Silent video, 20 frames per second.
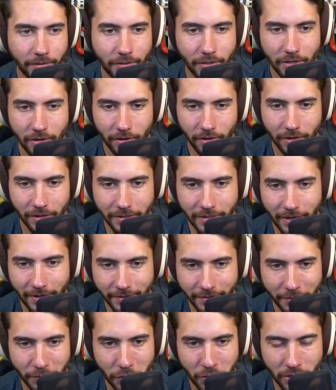see our
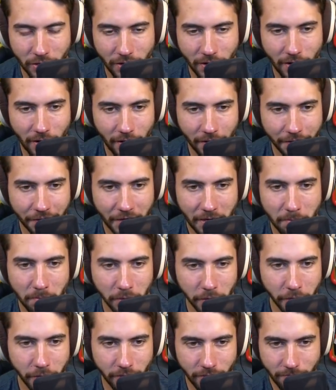contestants here. Team
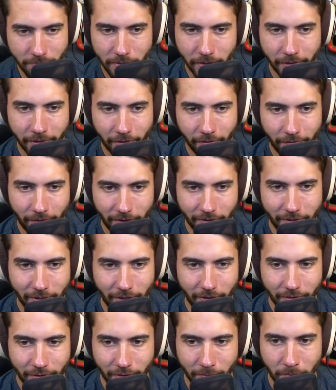Blue building a
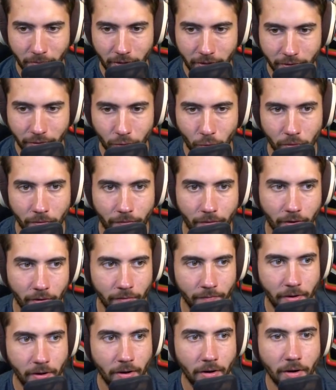fantastic brick storefront
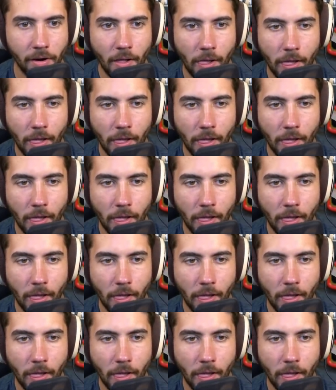over here.